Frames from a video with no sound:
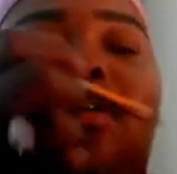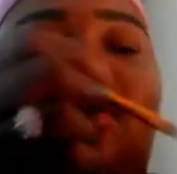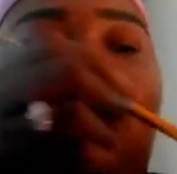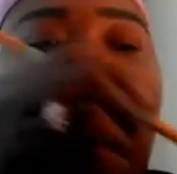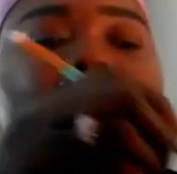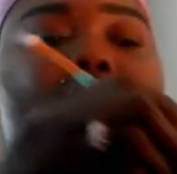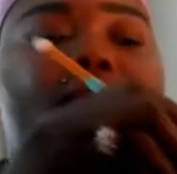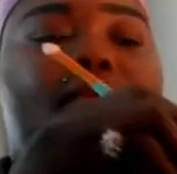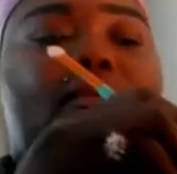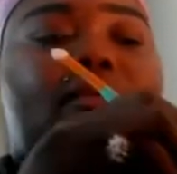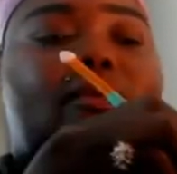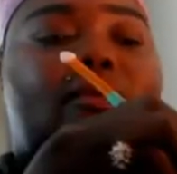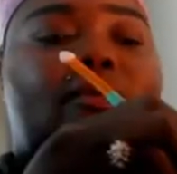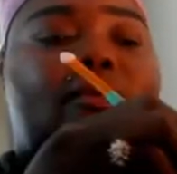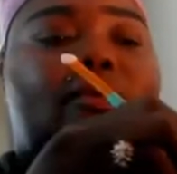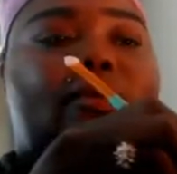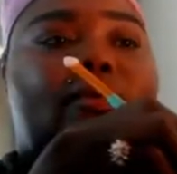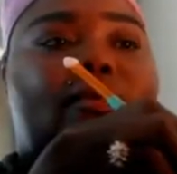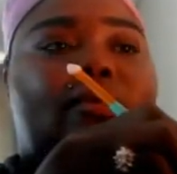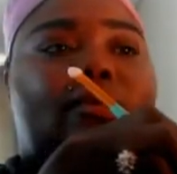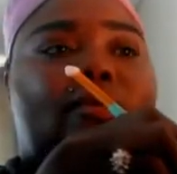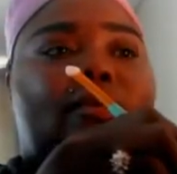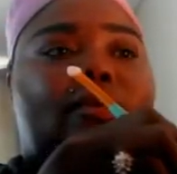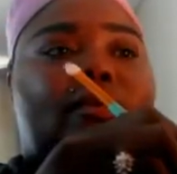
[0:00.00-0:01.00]

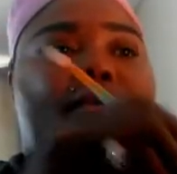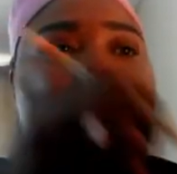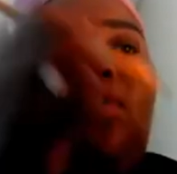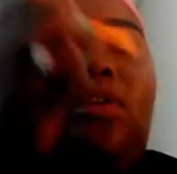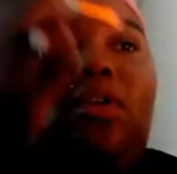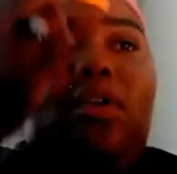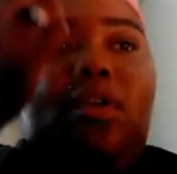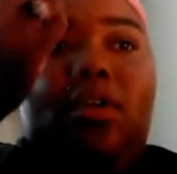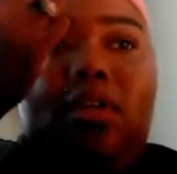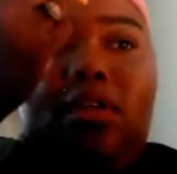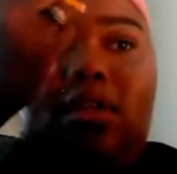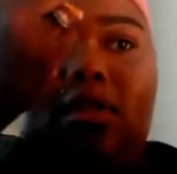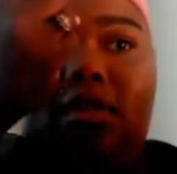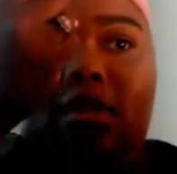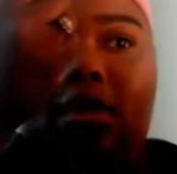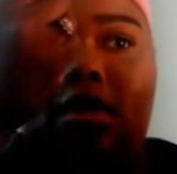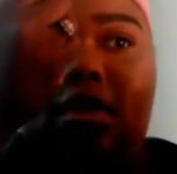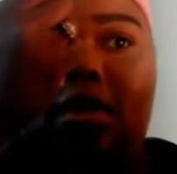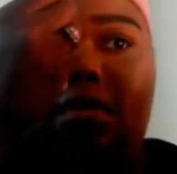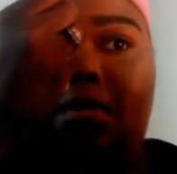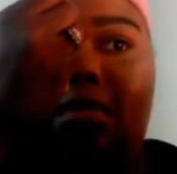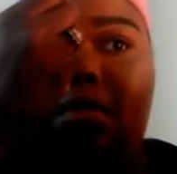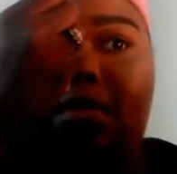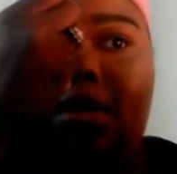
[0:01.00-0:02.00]
on
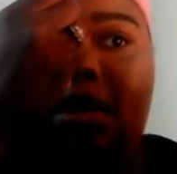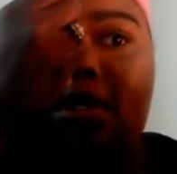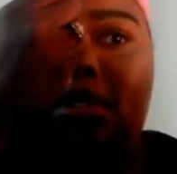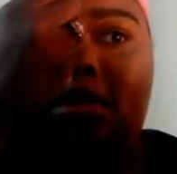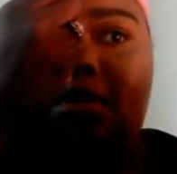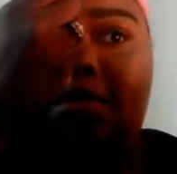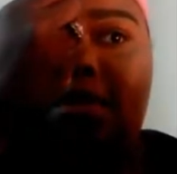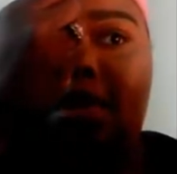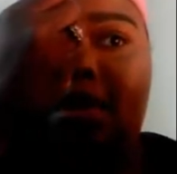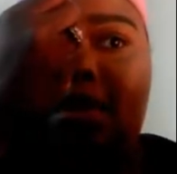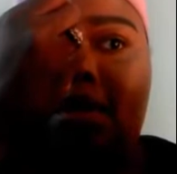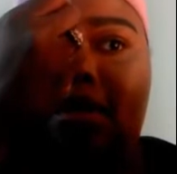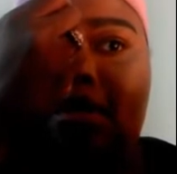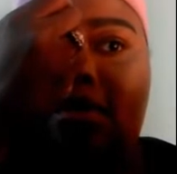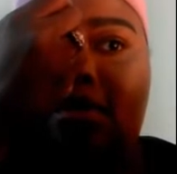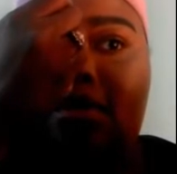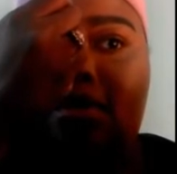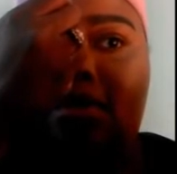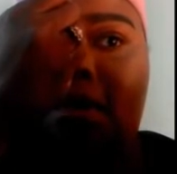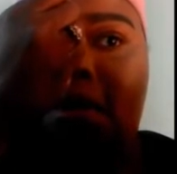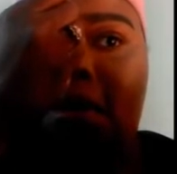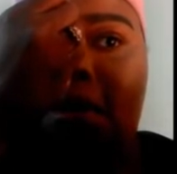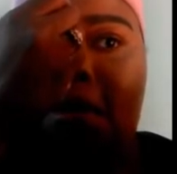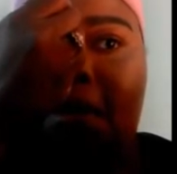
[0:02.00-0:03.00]
the bridge of my nose.
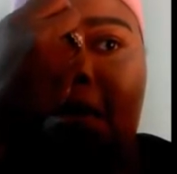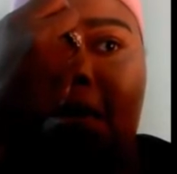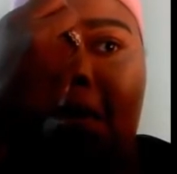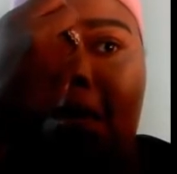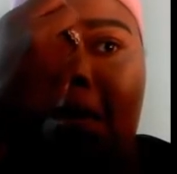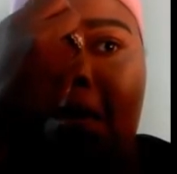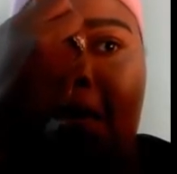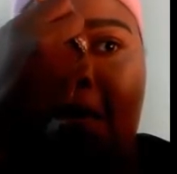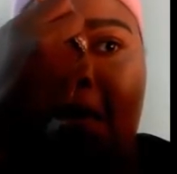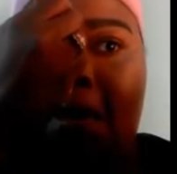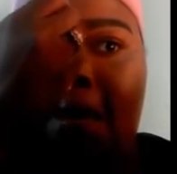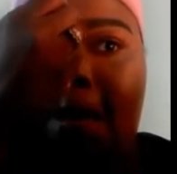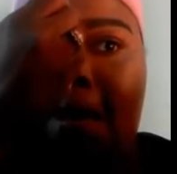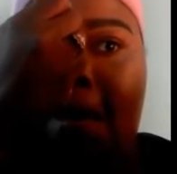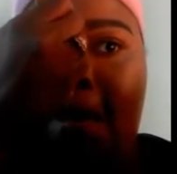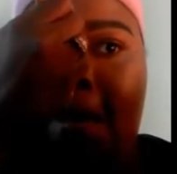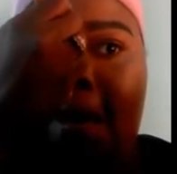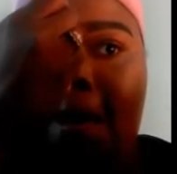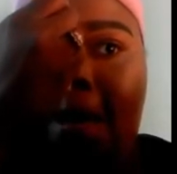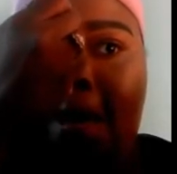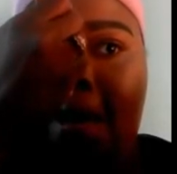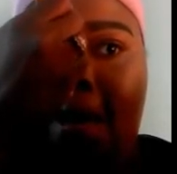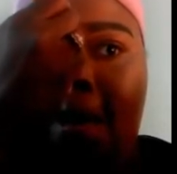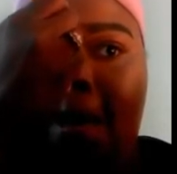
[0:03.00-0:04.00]

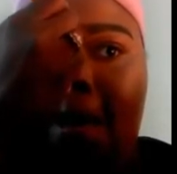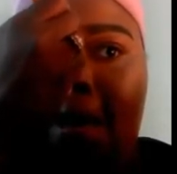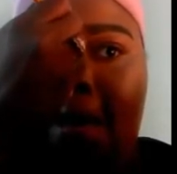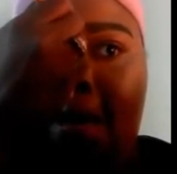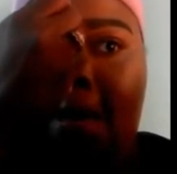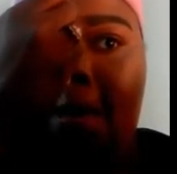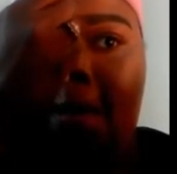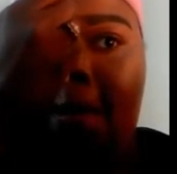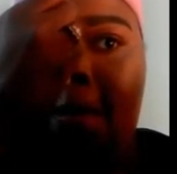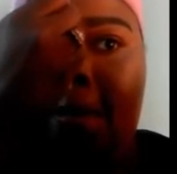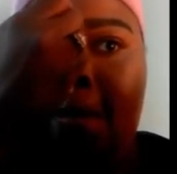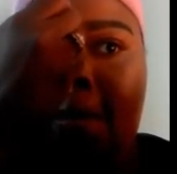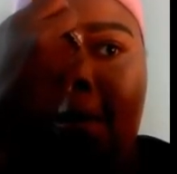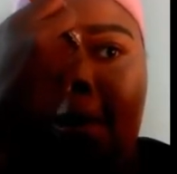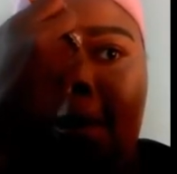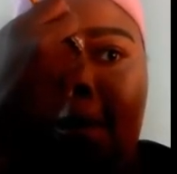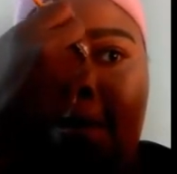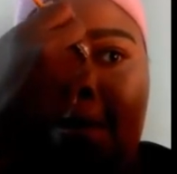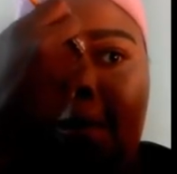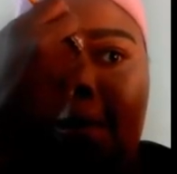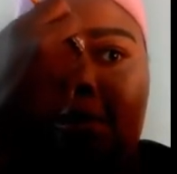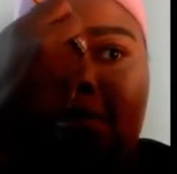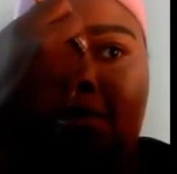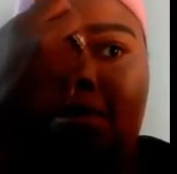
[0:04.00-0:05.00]
Everywhere you
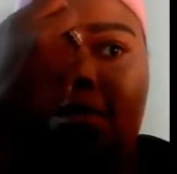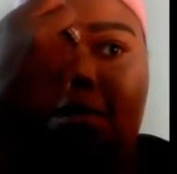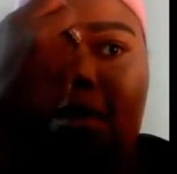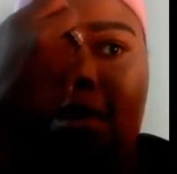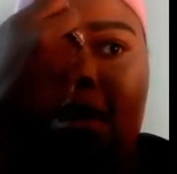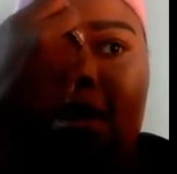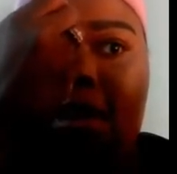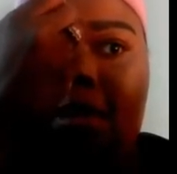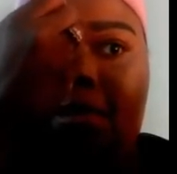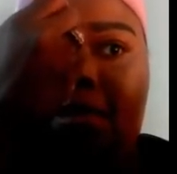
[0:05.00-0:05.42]
want to pop,